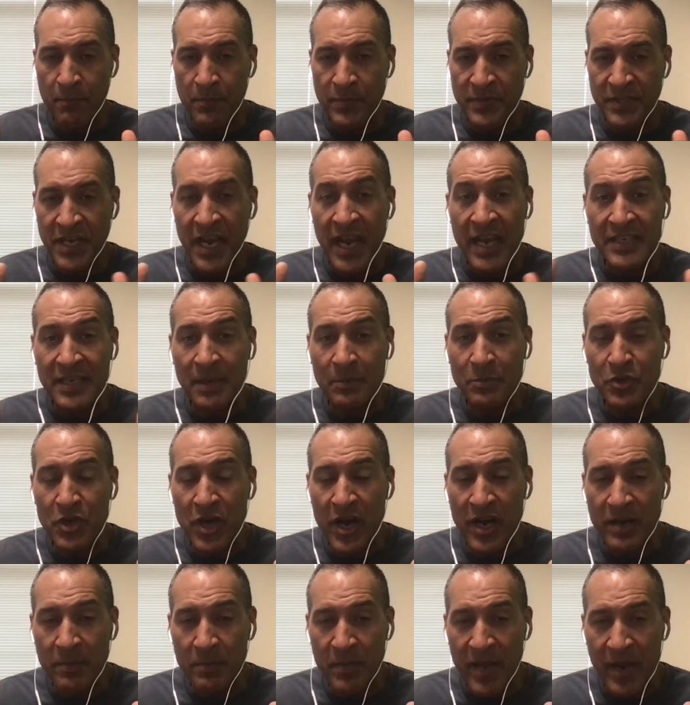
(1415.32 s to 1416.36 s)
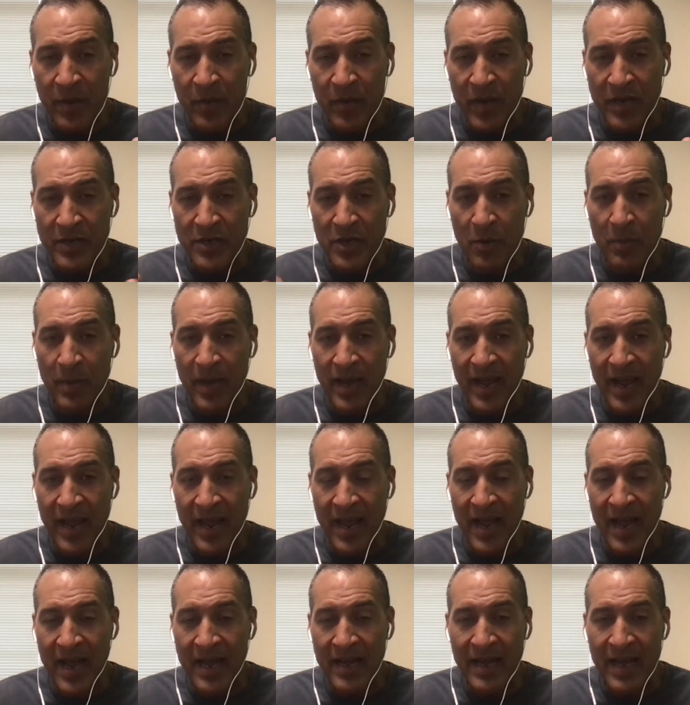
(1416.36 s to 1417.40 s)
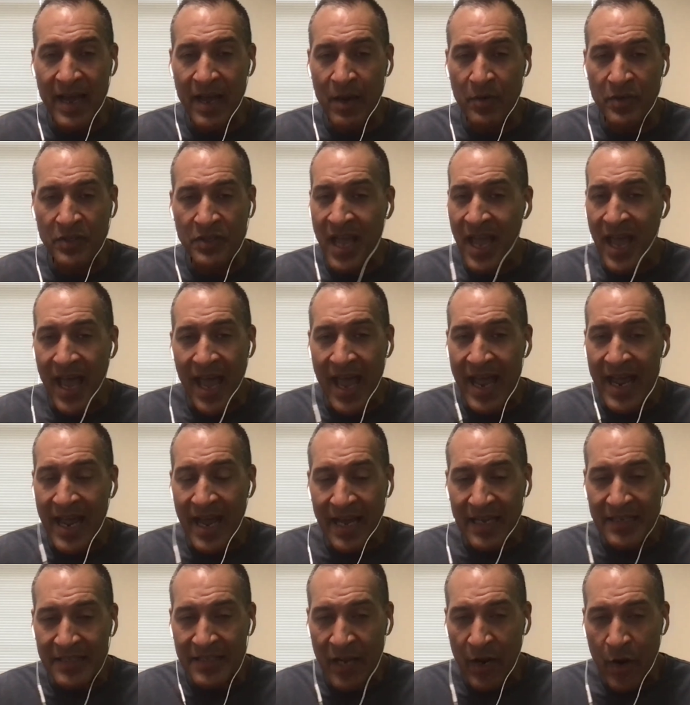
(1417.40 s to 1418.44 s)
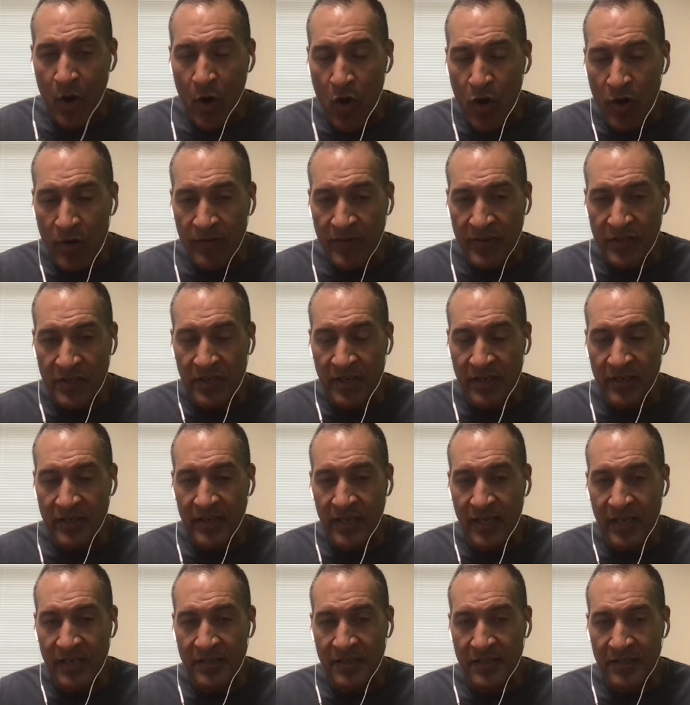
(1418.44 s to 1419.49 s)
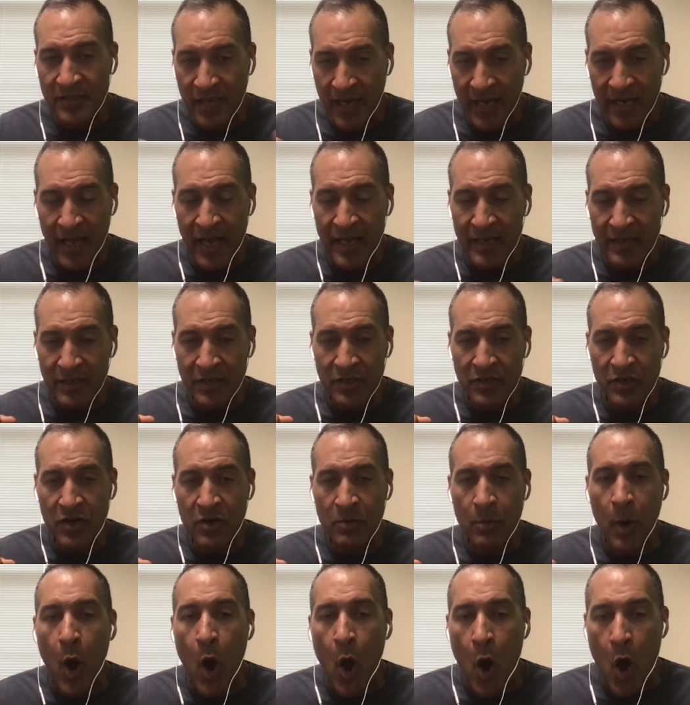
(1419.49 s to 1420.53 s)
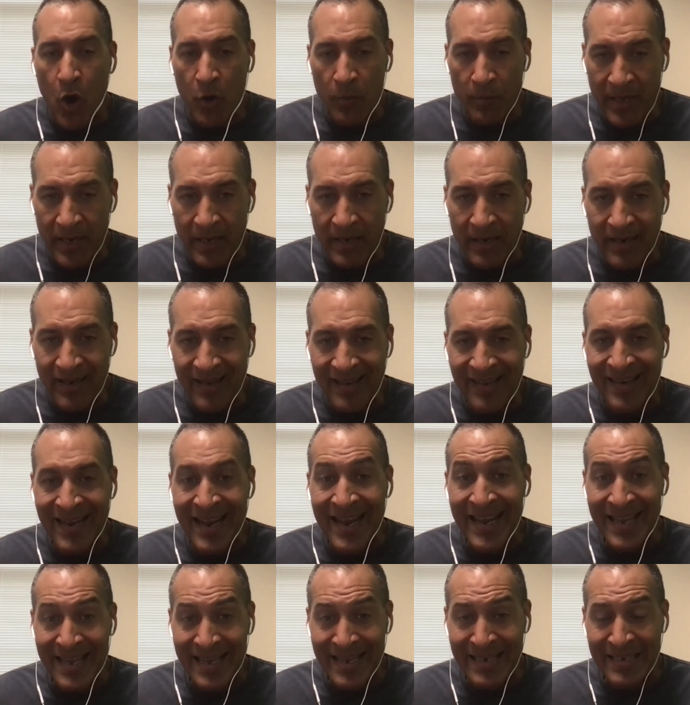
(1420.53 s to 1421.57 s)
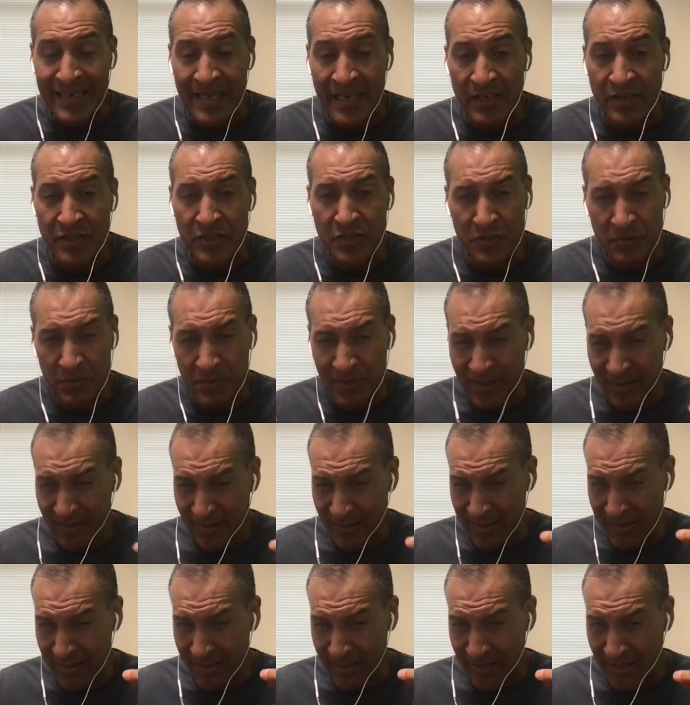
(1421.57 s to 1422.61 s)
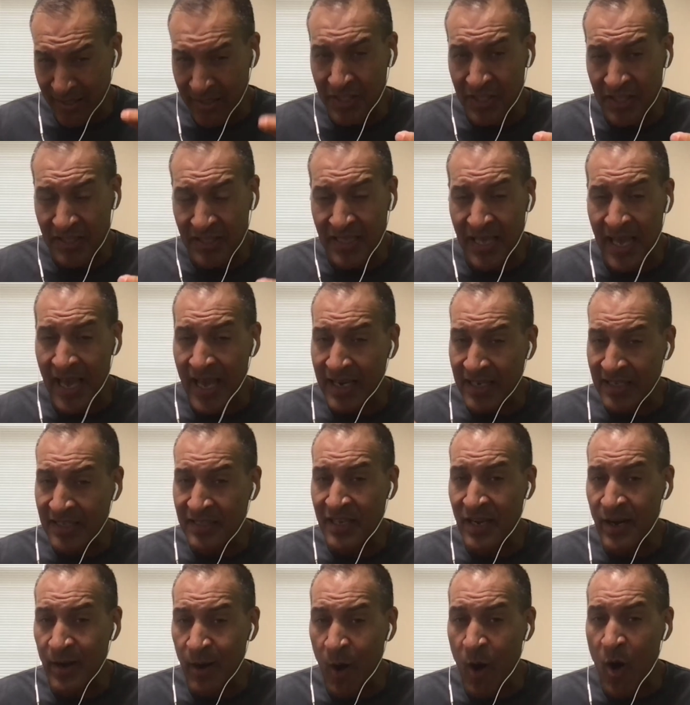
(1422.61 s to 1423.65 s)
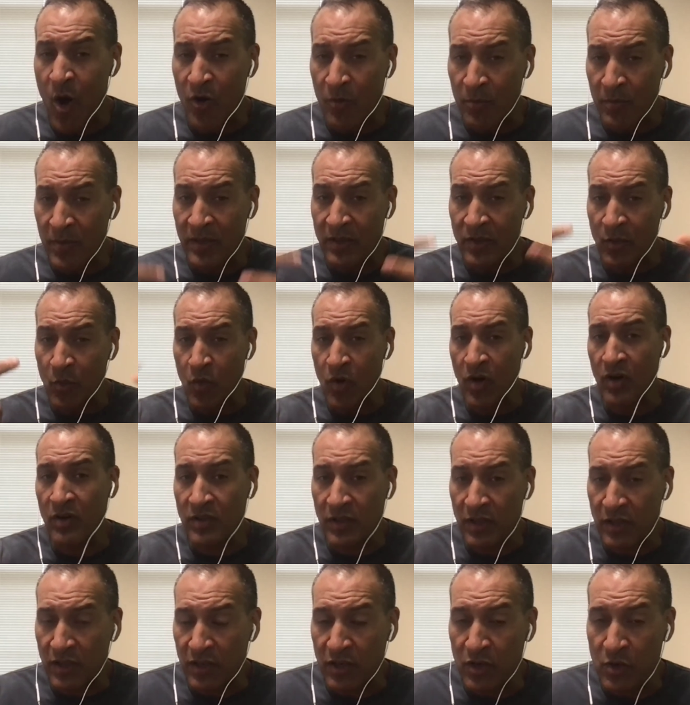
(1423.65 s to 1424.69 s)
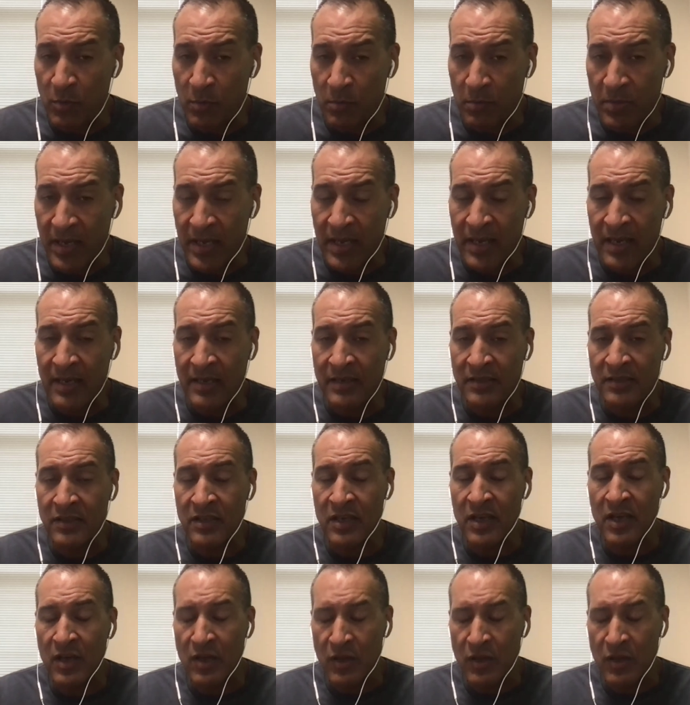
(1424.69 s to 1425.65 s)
change I'm trying to make when I talk about AI now is AI is not artificial intelligence. I like the term augmented intelligence because it's just that. It's there to augment the work that the human being is